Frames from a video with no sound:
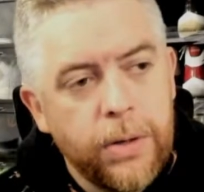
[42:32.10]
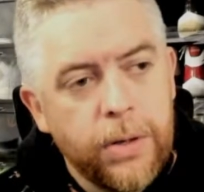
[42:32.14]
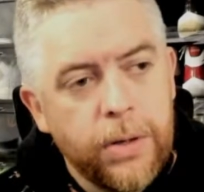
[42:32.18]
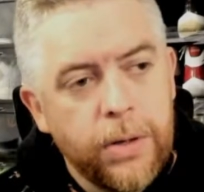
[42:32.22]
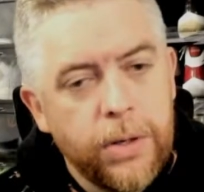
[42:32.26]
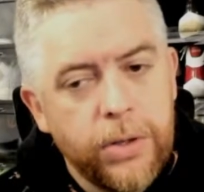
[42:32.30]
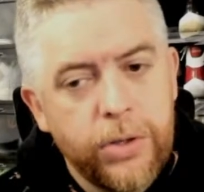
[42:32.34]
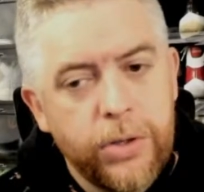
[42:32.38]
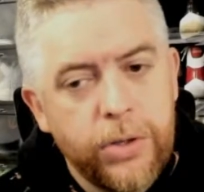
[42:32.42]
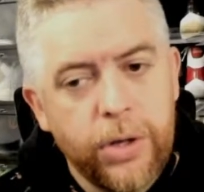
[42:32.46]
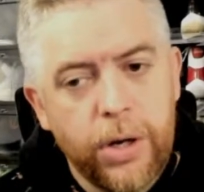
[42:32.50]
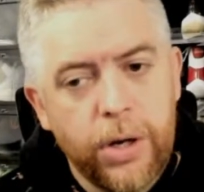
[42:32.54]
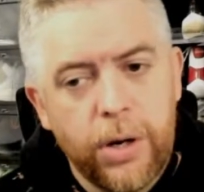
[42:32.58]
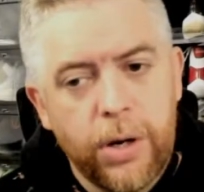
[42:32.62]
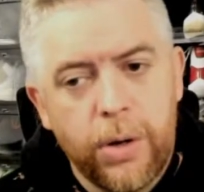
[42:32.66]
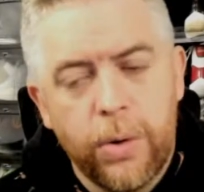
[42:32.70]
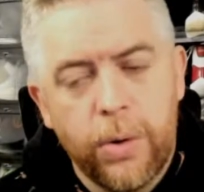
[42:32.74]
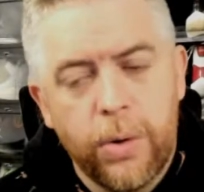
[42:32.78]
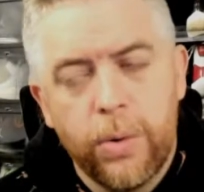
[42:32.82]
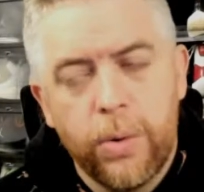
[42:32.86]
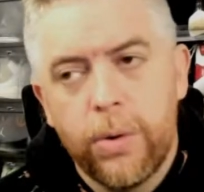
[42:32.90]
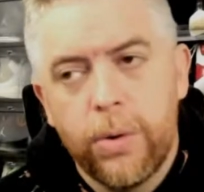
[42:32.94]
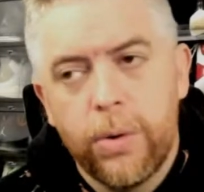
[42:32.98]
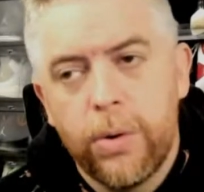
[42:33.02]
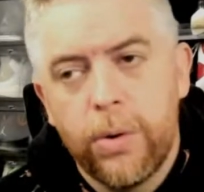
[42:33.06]

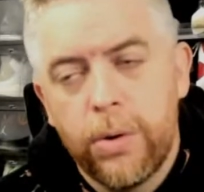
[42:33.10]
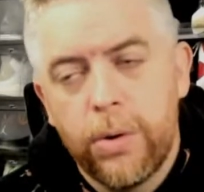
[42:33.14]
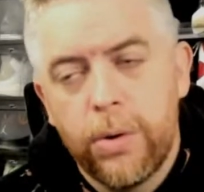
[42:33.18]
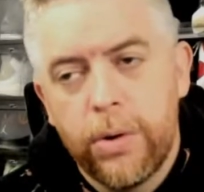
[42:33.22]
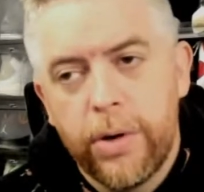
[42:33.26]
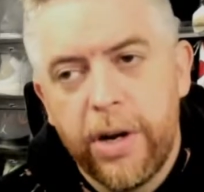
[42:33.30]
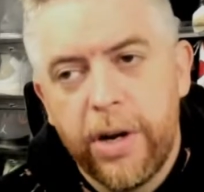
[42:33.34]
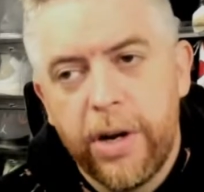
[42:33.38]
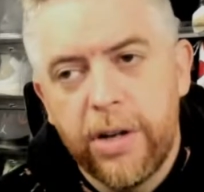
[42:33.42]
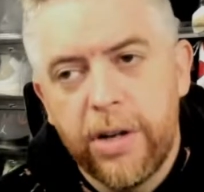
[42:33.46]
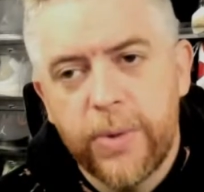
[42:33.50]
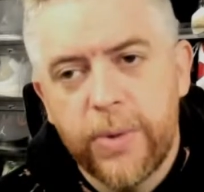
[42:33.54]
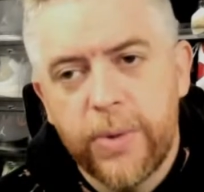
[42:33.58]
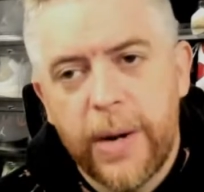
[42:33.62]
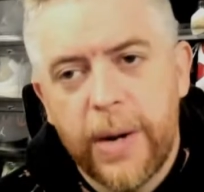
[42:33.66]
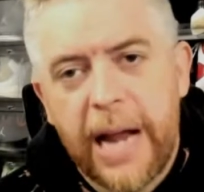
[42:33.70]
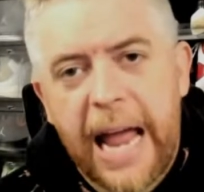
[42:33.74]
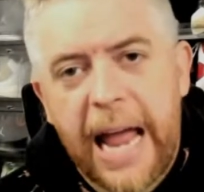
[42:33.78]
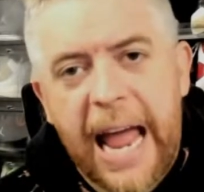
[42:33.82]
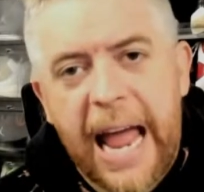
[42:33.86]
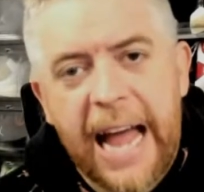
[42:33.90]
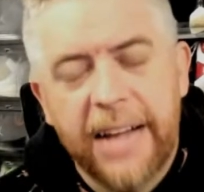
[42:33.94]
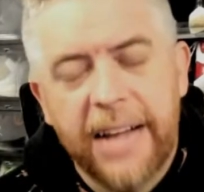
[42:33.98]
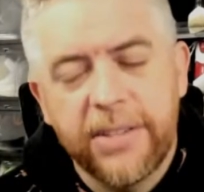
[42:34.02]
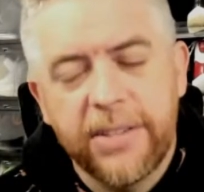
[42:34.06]
So here's what
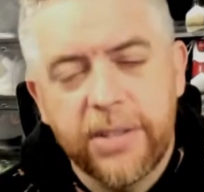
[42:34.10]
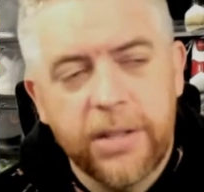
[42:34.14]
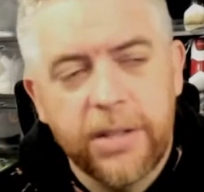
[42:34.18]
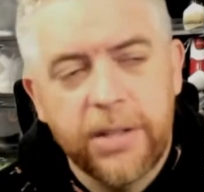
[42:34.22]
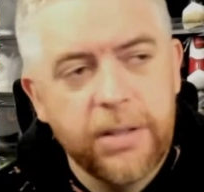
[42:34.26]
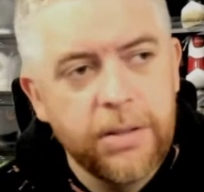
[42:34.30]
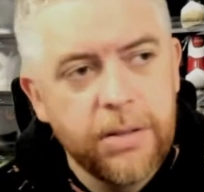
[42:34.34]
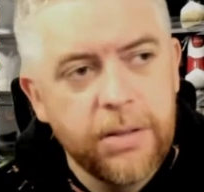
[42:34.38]
I ask.